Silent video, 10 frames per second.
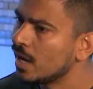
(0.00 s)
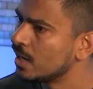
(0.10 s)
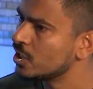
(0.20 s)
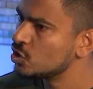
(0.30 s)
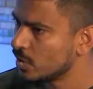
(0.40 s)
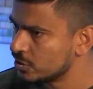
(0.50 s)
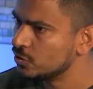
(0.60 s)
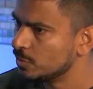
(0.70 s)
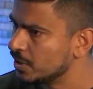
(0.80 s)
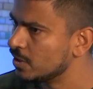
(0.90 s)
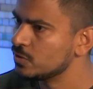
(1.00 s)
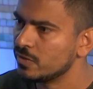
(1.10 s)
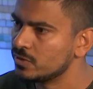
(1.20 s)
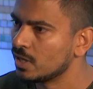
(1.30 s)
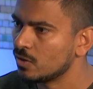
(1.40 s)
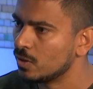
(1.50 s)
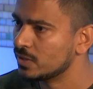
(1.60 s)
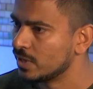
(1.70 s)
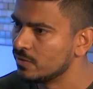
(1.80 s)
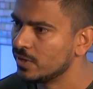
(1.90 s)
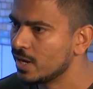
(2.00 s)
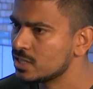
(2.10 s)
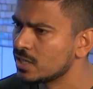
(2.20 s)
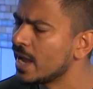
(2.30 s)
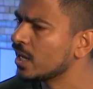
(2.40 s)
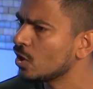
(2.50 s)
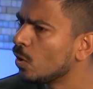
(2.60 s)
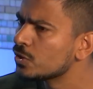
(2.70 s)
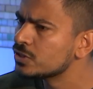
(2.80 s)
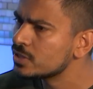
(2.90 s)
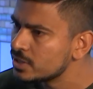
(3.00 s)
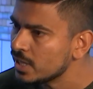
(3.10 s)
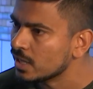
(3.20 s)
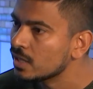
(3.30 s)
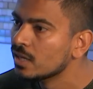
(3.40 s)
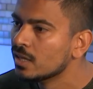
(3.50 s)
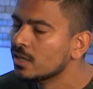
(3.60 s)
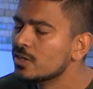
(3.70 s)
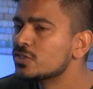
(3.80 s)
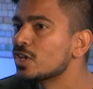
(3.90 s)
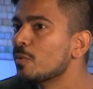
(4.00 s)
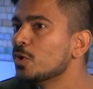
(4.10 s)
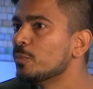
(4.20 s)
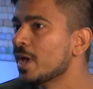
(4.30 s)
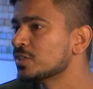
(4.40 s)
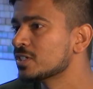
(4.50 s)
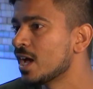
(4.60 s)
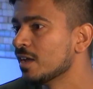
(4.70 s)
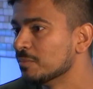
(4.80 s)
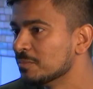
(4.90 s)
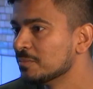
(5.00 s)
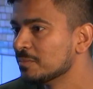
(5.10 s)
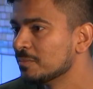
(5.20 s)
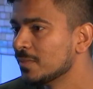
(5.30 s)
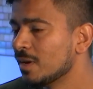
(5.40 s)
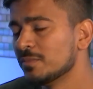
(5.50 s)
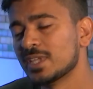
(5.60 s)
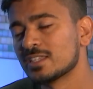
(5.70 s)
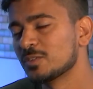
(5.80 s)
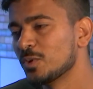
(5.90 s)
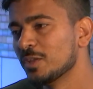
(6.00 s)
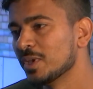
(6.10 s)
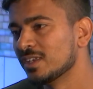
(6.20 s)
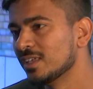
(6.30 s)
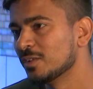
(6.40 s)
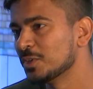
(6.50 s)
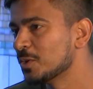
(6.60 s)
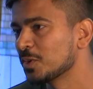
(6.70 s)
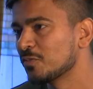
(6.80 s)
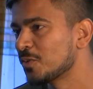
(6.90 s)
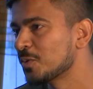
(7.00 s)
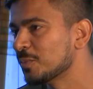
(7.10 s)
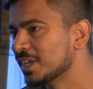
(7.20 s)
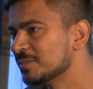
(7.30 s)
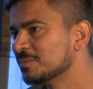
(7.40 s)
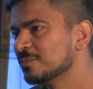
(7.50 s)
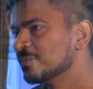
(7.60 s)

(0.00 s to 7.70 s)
and I trust you because you've done all the verification, I can also see you're someone who pays on time. I mean, that's a really big deal when you're looking for a roommate.